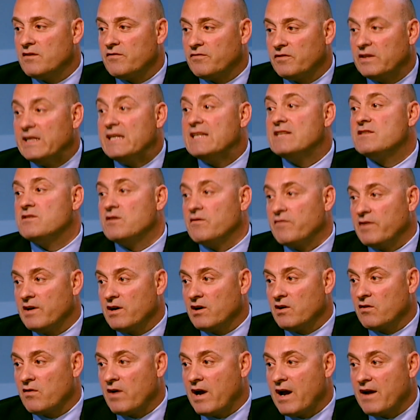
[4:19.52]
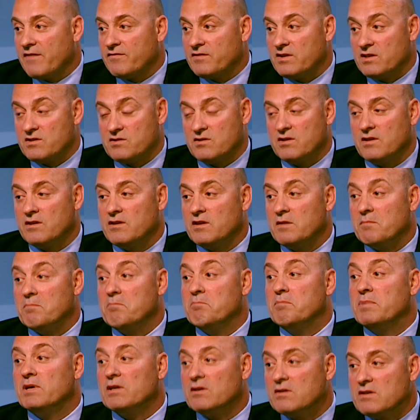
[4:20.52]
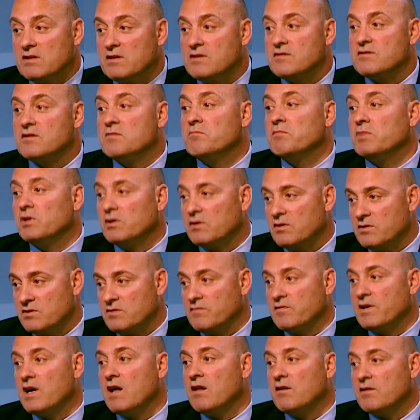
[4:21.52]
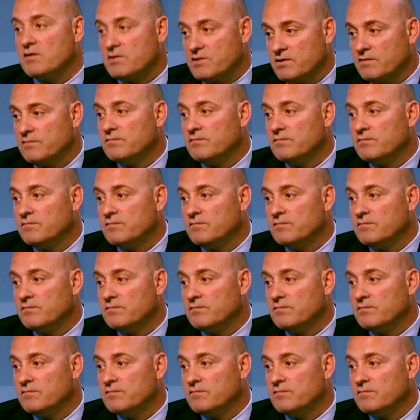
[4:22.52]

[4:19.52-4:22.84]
Fleets of aircraft, it's in the billions and billions of dollars.